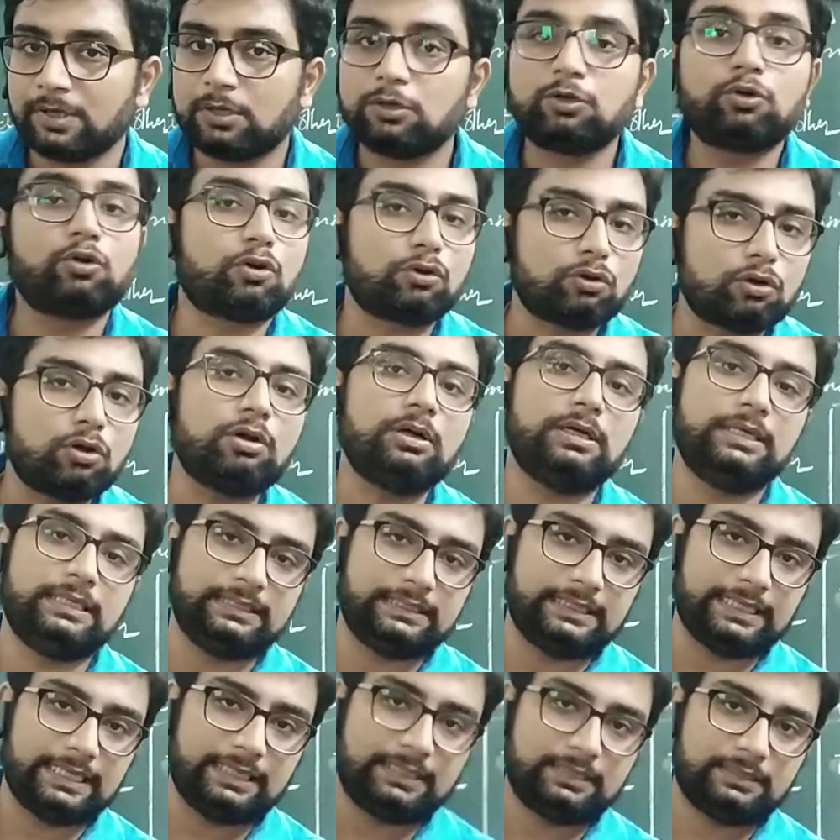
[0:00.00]
Not
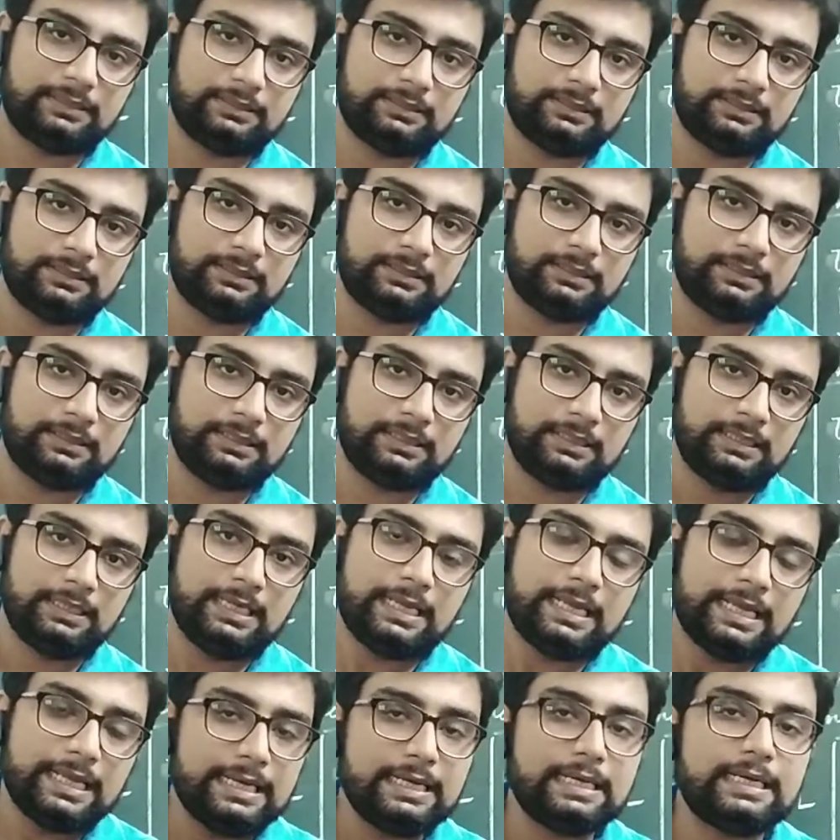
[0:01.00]
only that,
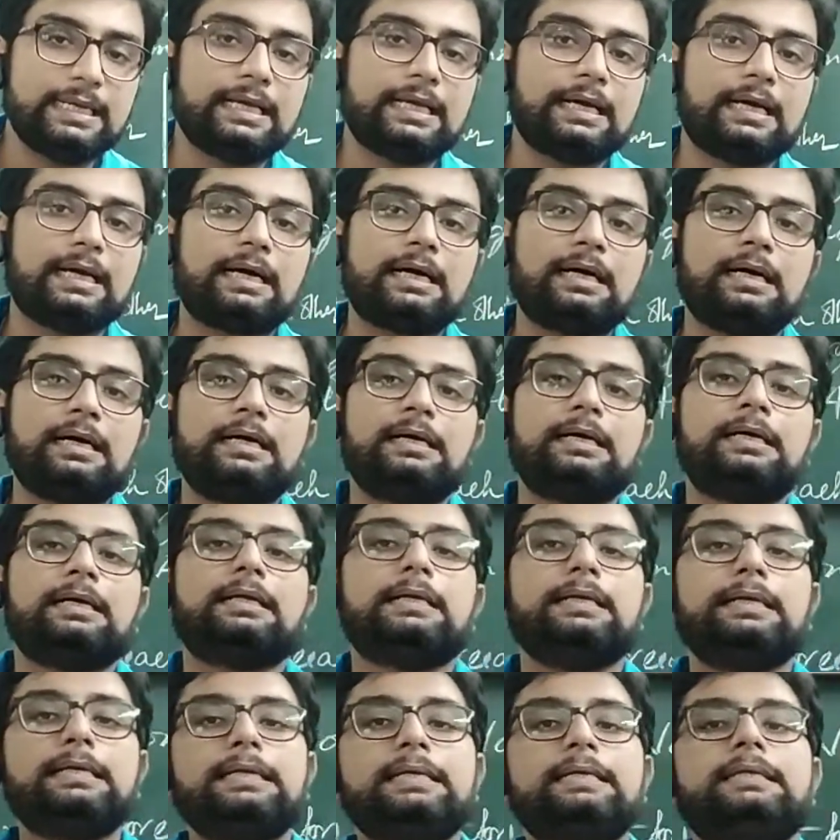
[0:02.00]
India
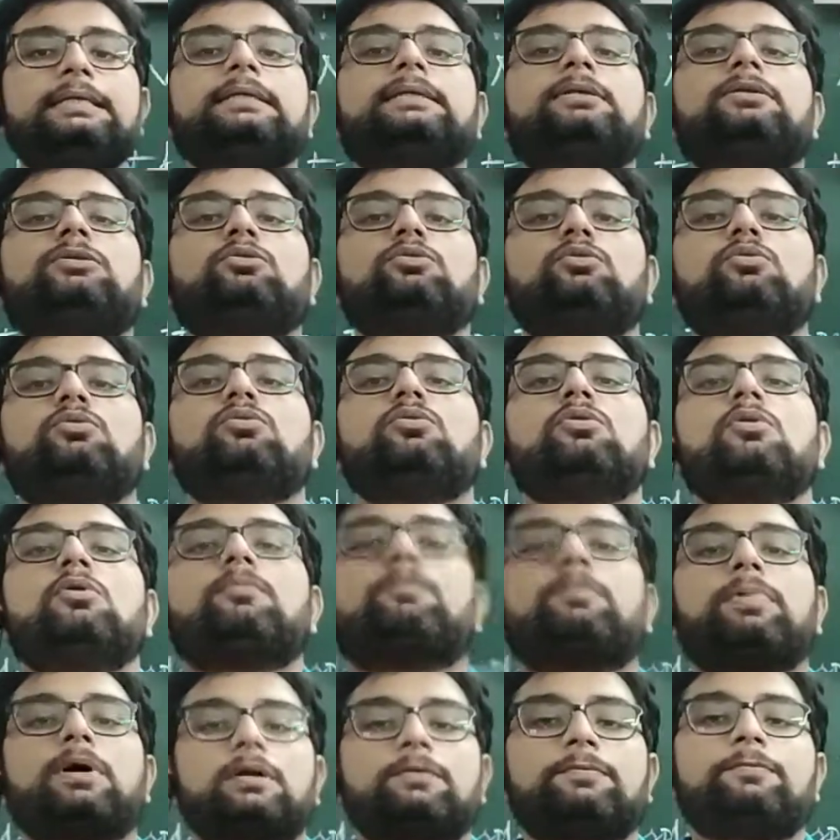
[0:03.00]
needed to
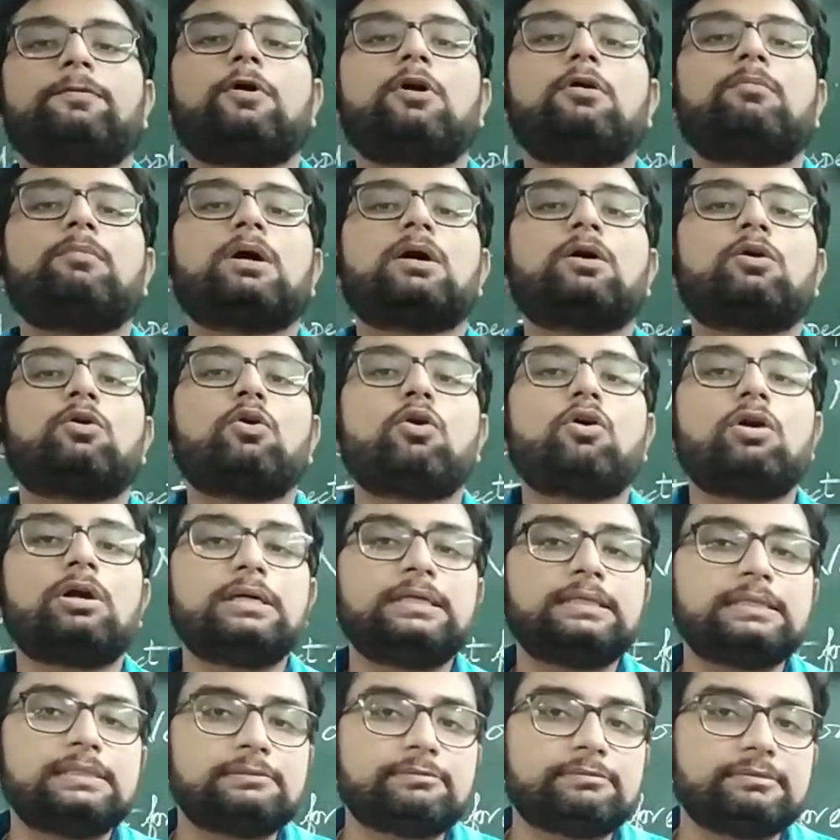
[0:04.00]
perform a
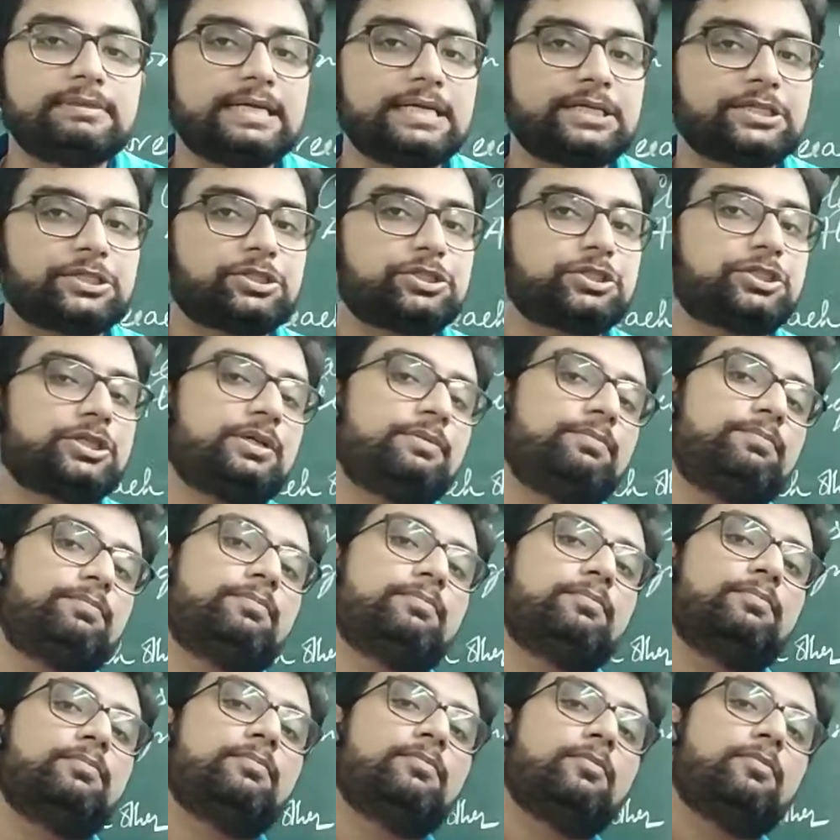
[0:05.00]
cordial relationship
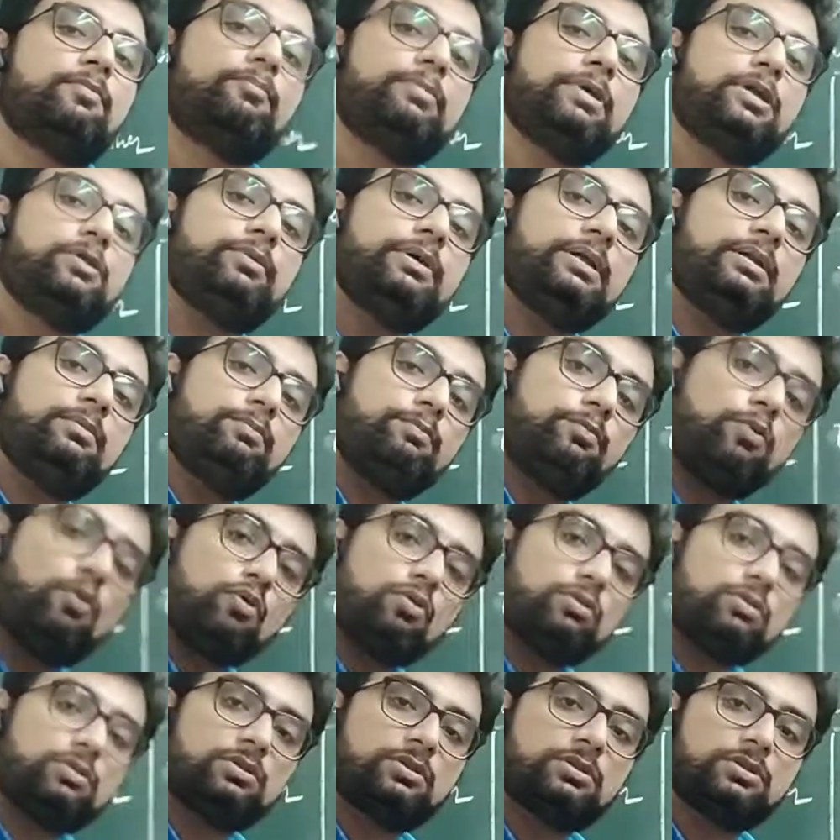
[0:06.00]
between
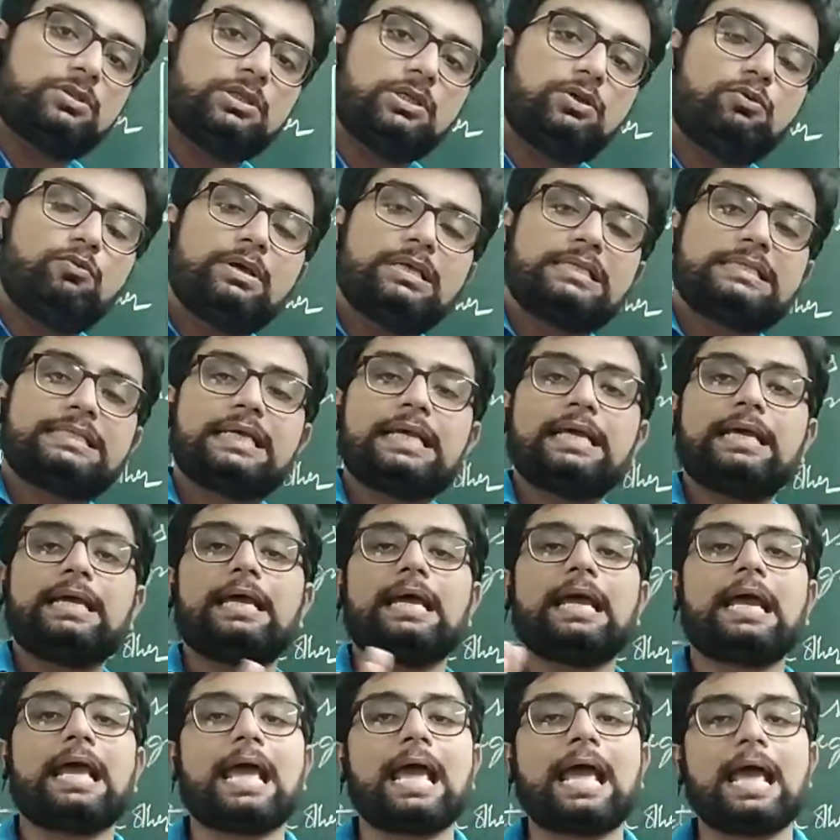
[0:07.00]
both
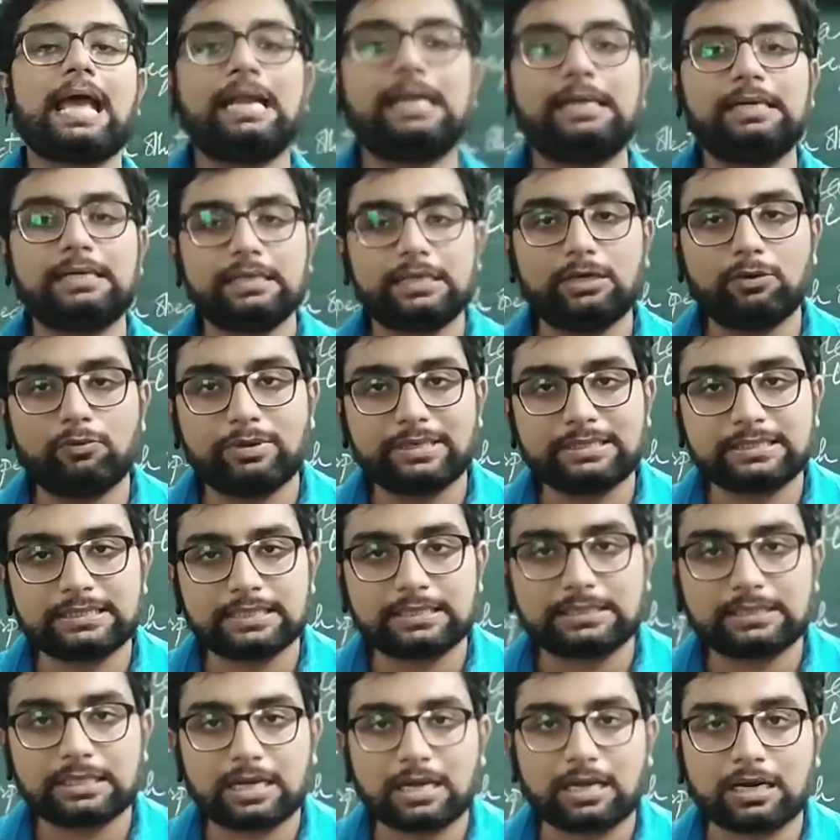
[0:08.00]
USA and
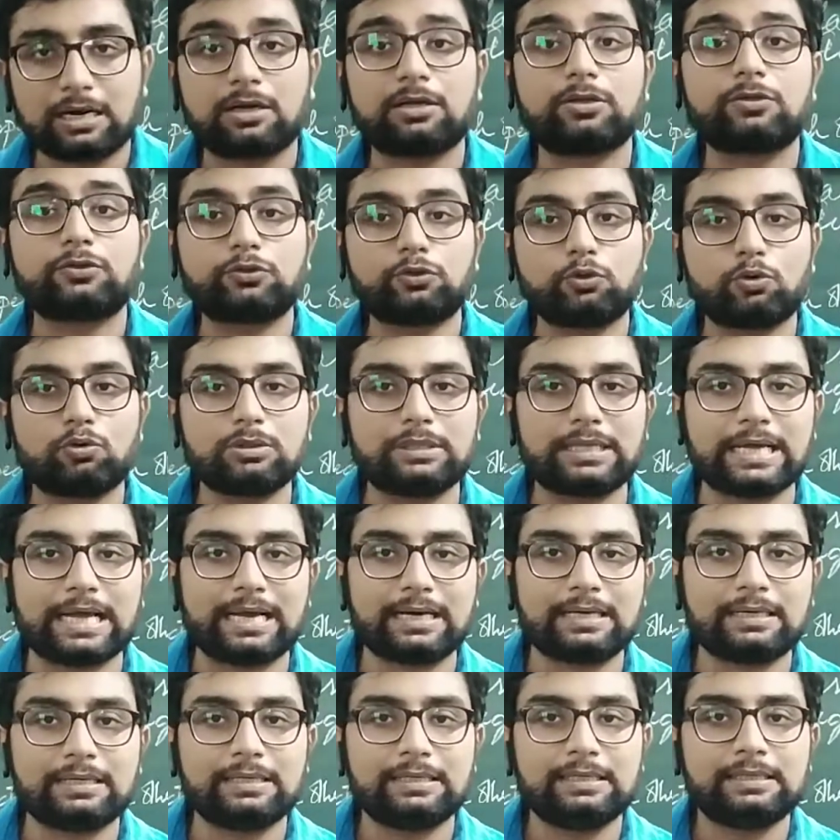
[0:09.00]
USSR so
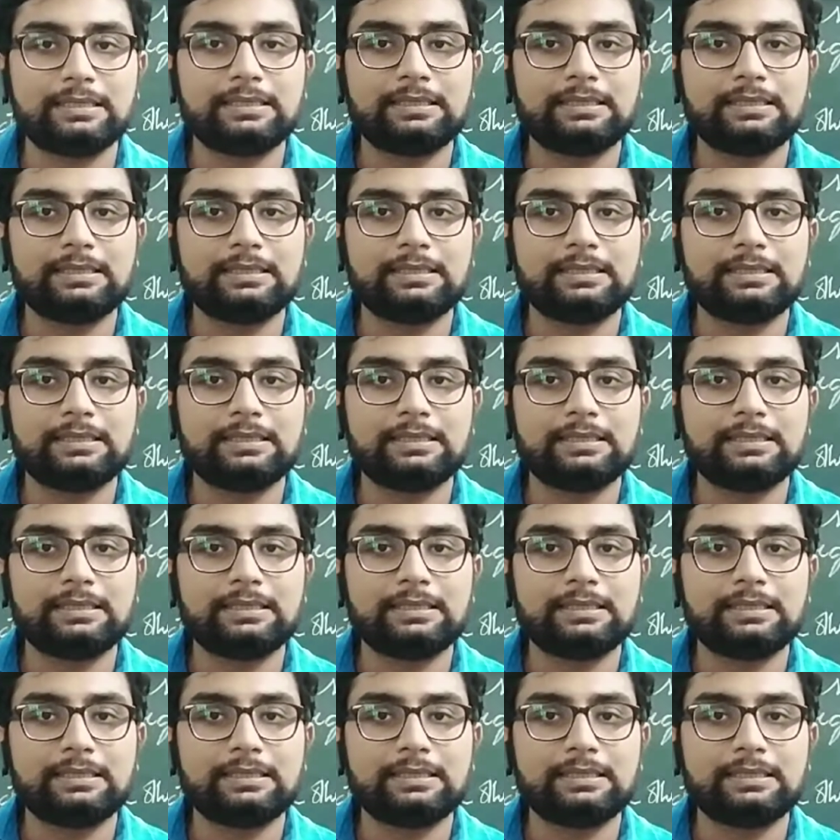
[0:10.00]
that